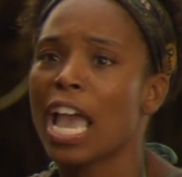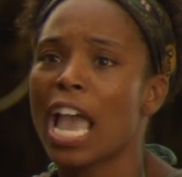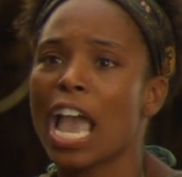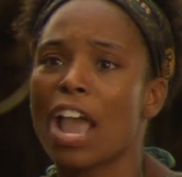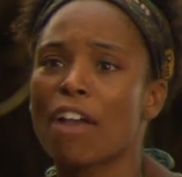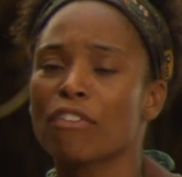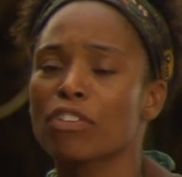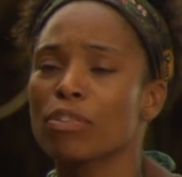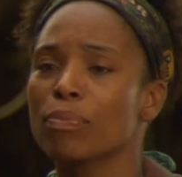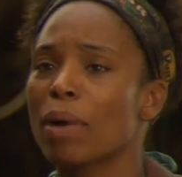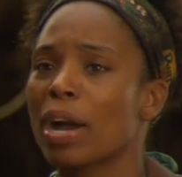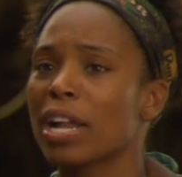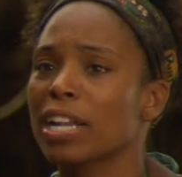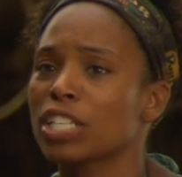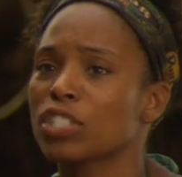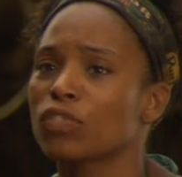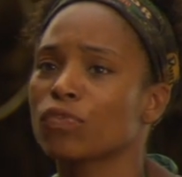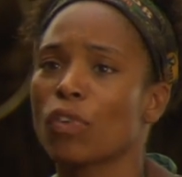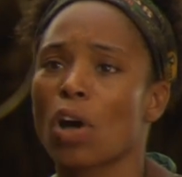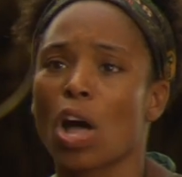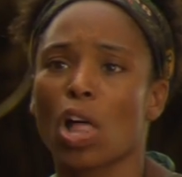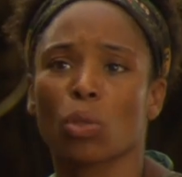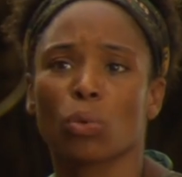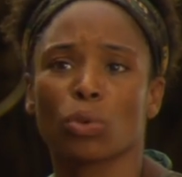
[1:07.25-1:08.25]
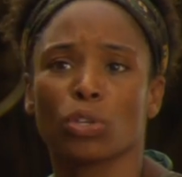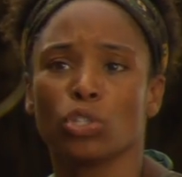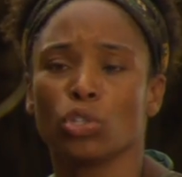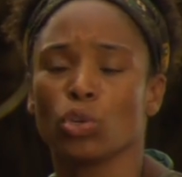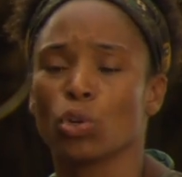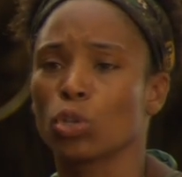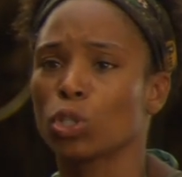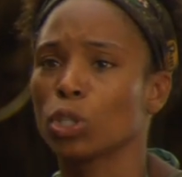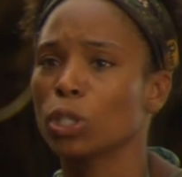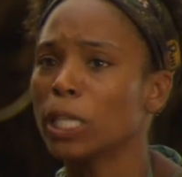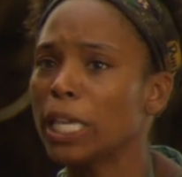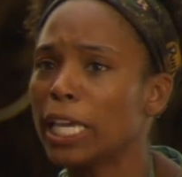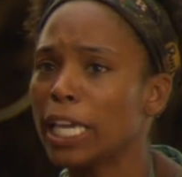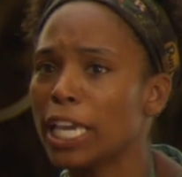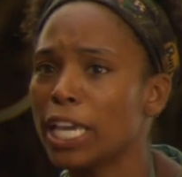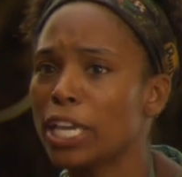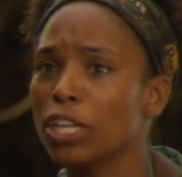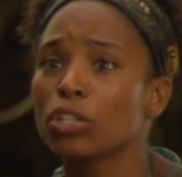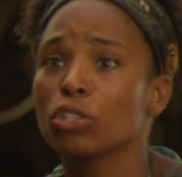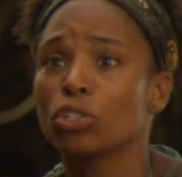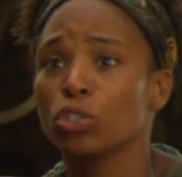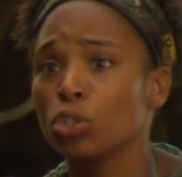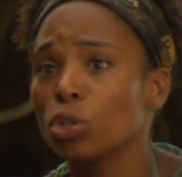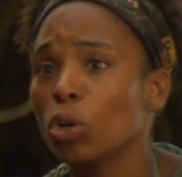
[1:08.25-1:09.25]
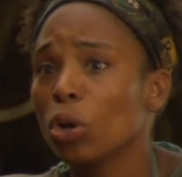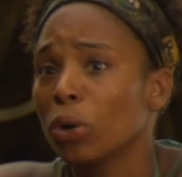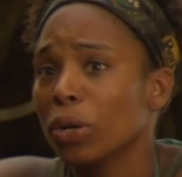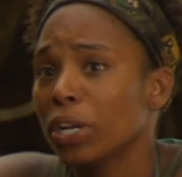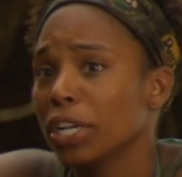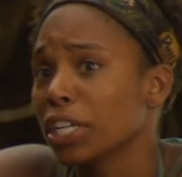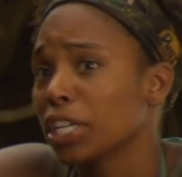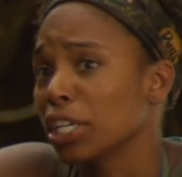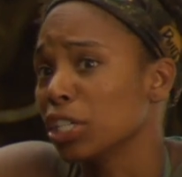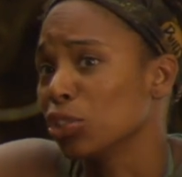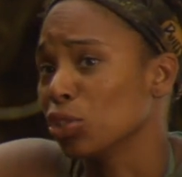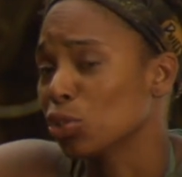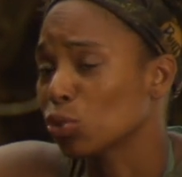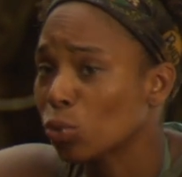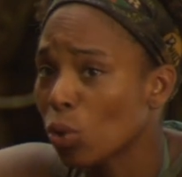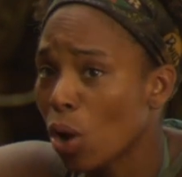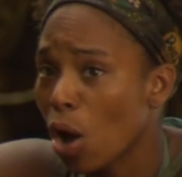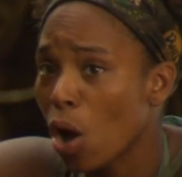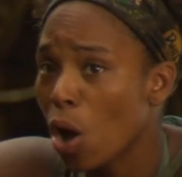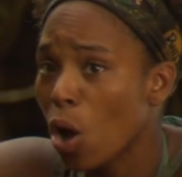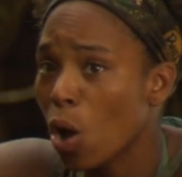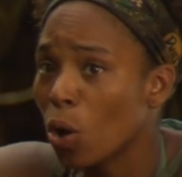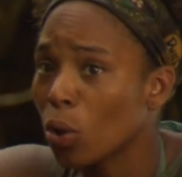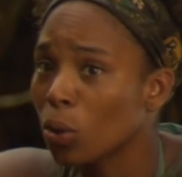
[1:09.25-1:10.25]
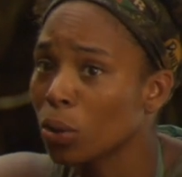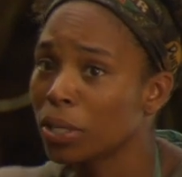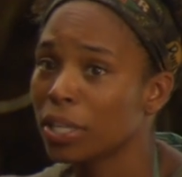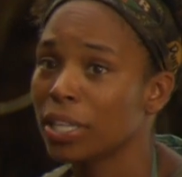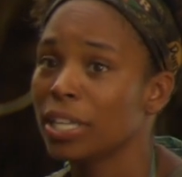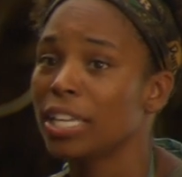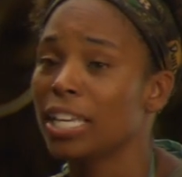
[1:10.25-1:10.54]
Everybody's following your lead. You're in control.